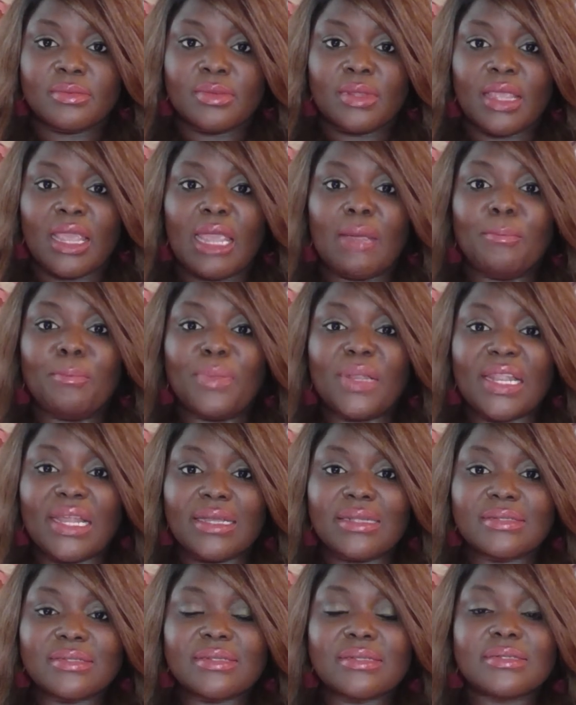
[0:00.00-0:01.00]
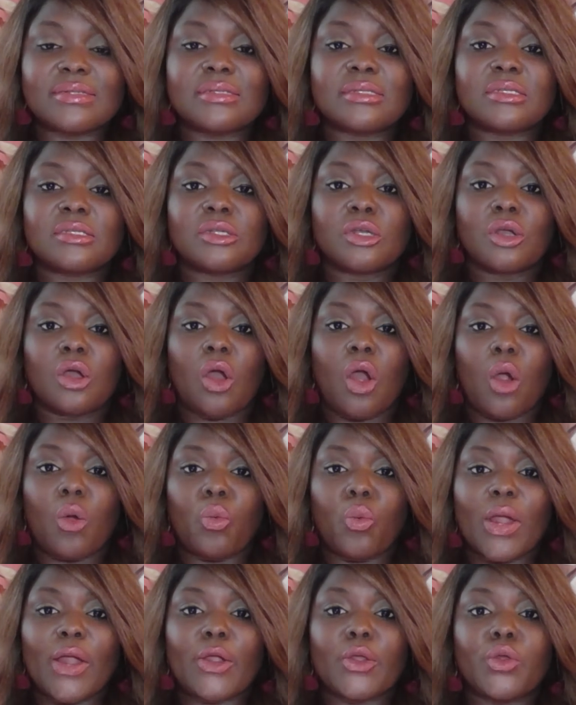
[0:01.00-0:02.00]
and places are
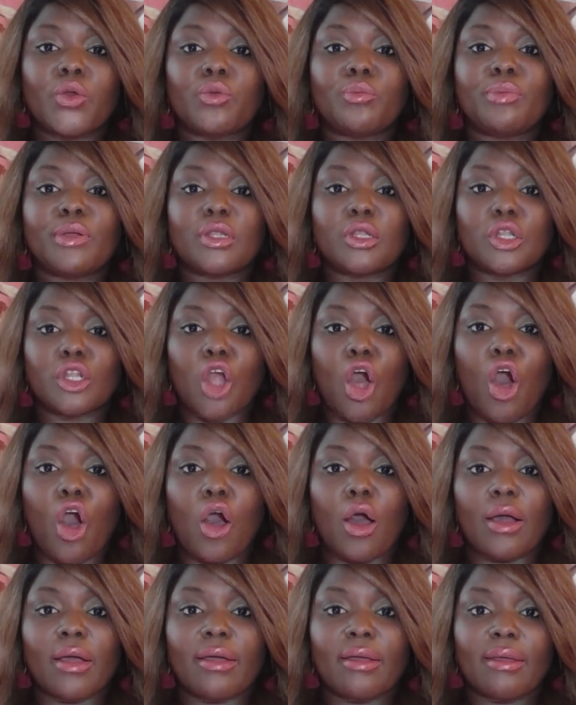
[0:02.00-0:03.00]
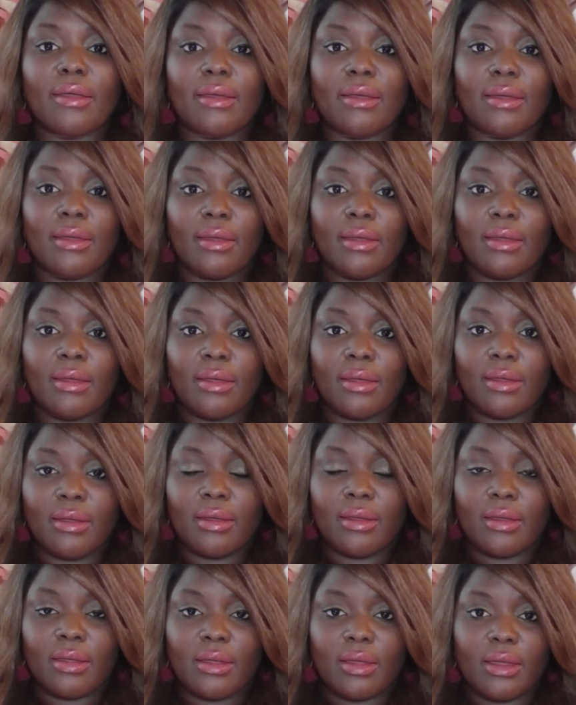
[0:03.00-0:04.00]
where you belong.
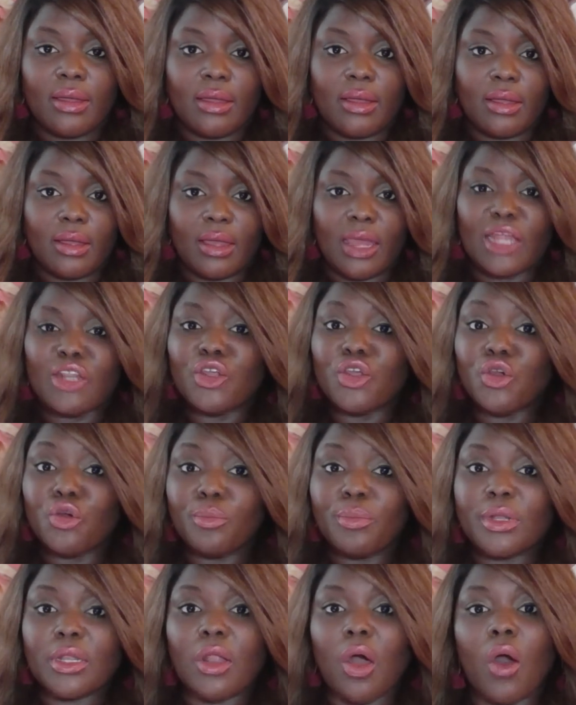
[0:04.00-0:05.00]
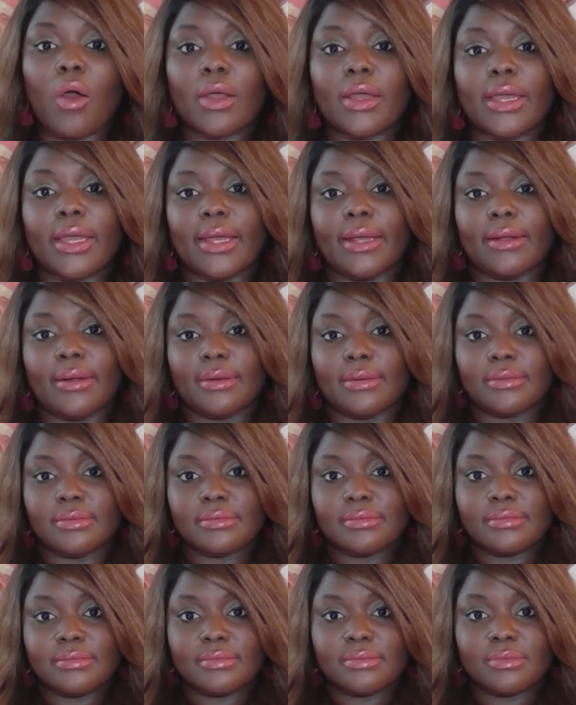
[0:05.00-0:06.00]
And you belong here.
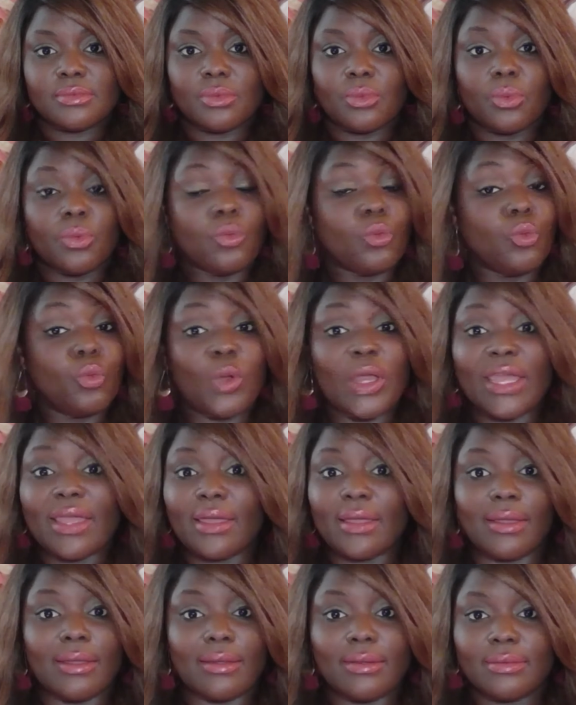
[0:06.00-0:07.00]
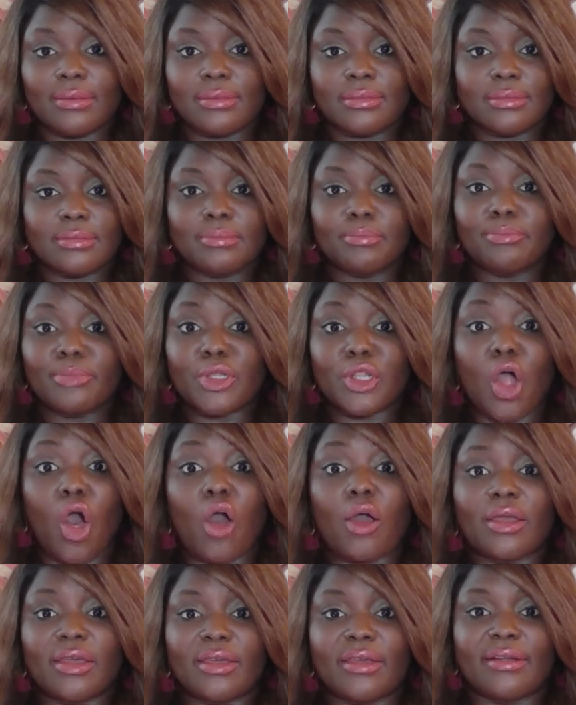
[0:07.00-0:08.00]
We
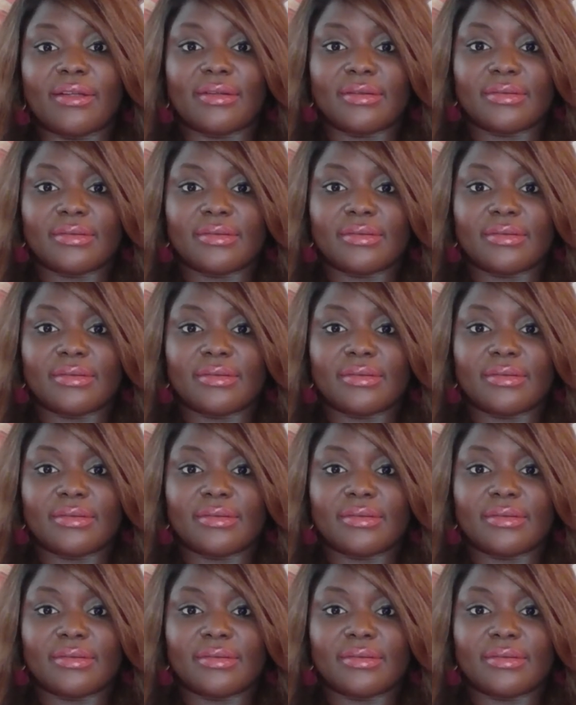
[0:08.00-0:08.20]
belong here.